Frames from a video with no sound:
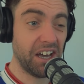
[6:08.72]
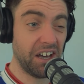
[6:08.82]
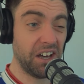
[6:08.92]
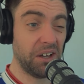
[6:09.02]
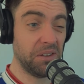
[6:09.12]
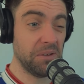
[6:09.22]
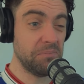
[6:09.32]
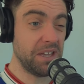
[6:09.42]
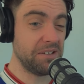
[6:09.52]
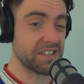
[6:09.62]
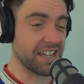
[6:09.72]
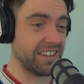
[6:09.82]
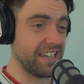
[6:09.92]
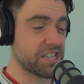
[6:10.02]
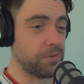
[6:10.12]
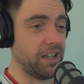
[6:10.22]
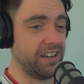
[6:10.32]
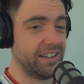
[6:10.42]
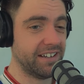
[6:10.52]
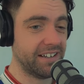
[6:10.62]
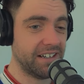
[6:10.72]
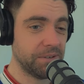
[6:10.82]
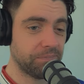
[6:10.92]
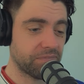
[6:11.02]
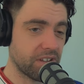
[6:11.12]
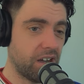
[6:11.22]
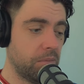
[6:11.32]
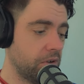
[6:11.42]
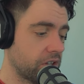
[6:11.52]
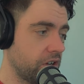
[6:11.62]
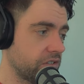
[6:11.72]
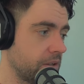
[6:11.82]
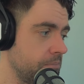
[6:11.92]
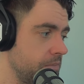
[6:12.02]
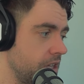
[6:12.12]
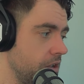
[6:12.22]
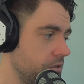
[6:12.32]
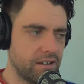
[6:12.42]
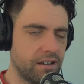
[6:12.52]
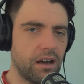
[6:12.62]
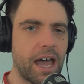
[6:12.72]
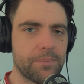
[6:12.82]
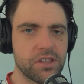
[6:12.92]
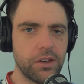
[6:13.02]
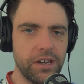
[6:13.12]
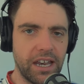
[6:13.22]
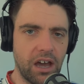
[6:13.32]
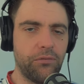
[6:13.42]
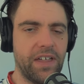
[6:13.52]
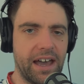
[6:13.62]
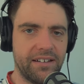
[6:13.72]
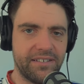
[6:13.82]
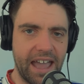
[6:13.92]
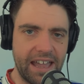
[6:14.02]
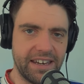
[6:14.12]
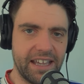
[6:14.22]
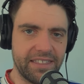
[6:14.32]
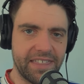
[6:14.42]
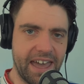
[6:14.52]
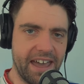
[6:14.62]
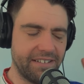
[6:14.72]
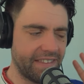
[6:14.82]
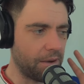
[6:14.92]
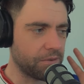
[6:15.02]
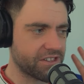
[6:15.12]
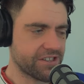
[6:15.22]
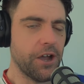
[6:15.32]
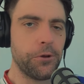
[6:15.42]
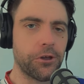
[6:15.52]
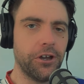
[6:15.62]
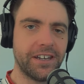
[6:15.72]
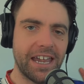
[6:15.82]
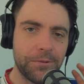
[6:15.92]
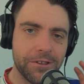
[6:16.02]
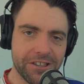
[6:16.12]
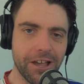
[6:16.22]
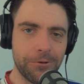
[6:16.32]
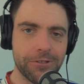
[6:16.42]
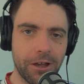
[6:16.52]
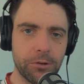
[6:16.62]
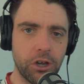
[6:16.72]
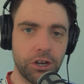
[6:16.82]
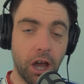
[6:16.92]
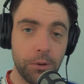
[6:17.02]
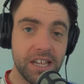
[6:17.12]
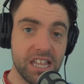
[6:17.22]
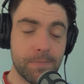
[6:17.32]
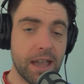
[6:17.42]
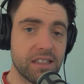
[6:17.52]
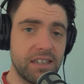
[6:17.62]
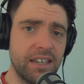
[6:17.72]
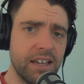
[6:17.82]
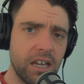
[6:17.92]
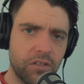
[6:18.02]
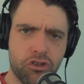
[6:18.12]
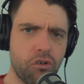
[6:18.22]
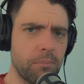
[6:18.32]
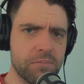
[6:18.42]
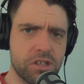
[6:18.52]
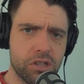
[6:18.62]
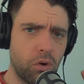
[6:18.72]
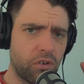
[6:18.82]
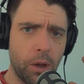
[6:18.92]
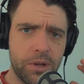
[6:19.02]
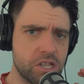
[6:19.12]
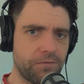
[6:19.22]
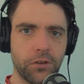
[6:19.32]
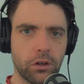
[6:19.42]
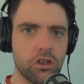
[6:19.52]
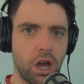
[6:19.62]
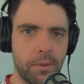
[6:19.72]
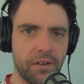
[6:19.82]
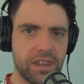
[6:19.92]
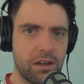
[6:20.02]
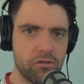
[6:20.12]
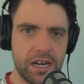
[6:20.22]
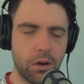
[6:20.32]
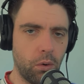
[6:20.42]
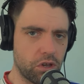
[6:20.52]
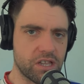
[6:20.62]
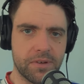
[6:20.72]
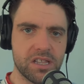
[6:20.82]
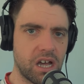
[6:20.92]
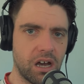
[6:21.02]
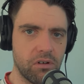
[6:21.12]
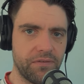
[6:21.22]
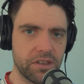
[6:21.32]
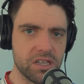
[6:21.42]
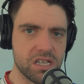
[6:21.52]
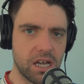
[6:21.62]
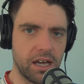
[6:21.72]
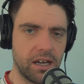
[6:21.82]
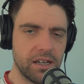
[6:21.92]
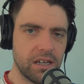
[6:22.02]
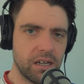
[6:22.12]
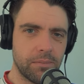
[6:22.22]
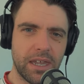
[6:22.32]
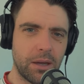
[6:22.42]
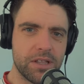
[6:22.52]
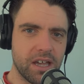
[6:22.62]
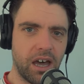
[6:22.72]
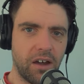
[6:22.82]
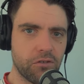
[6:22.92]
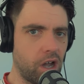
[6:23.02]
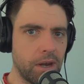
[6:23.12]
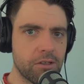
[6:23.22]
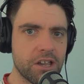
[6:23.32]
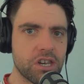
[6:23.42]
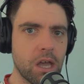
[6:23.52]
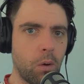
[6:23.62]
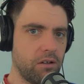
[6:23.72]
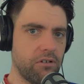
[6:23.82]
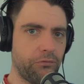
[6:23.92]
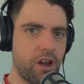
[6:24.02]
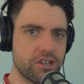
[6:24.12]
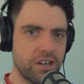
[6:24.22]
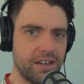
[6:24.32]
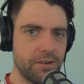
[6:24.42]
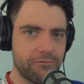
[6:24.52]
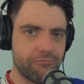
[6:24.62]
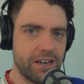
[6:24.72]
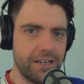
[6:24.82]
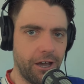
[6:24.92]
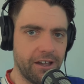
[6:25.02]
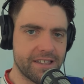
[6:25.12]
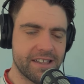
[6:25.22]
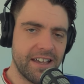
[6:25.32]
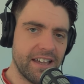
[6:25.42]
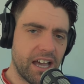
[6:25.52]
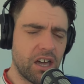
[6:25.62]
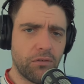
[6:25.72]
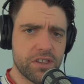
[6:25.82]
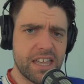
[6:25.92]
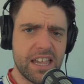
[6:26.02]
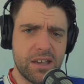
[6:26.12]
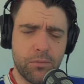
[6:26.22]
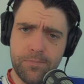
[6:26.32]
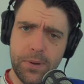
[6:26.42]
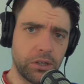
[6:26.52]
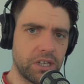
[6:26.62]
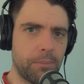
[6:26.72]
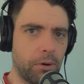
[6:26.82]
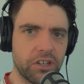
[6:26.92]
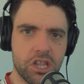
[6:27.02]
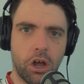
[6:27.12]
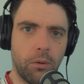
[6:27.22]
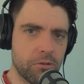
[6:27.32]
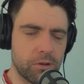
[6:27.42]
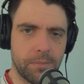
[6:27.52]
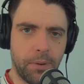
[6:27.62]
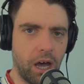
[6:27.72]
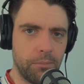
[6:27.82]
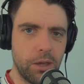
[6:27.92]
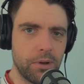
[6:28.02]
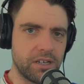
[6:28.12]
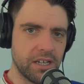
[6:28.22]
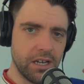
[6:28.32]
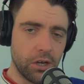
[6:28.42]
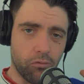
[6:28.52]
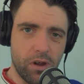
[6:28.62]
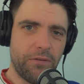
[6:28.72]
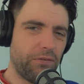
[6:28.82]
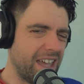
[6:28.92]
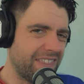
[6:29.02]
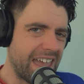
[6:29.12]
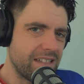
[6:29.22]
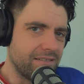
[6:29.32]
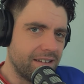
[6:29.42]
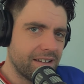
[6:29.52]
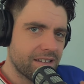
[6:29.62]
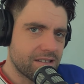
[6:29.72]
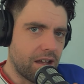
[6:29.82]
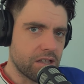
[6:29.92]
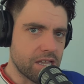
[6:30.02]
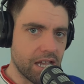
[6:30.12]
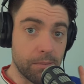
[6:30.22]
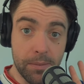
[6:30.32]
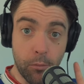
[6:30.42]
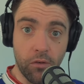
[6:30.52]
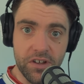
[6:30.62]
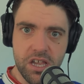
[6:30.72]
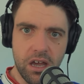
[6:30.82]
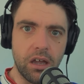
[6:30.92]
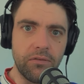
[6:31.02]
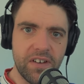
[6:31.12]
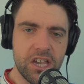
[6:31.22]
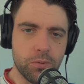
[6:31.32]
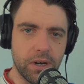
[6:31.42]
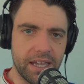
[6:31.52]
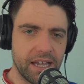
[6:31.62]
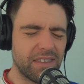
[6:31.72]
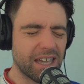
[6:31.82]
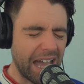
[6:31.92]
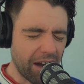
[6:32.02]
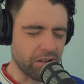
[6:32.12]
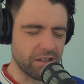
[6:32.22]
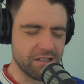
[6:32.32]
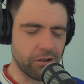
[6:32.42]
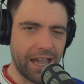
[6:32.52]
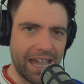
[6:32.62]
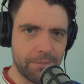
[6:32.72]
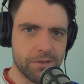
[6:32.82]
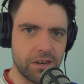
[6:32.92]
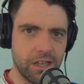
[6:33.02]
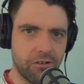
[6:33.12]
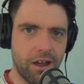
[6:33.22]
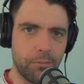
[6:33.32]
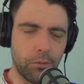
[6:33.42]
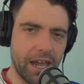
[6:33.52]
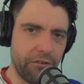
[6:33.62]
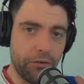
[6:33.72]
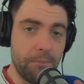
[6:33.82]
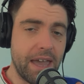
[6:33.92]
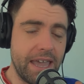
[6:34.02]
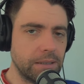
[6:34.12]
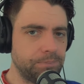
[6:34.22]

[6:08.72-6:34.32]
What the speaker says: Oh, the music in this one. Oh my God, the music. I absolutely love that ending there. That was so good. It was so, so good. I was expecting the drums to sort of go into full time after that really awesome guitar riff at the start. But then it went to halftime and it was actually quite refreshing. It was really nice. And obviously as it was building up on the toms with the palm muted riff, it then started to take a bit more of a turn visually and the characters look absolutely incredible. Now for me,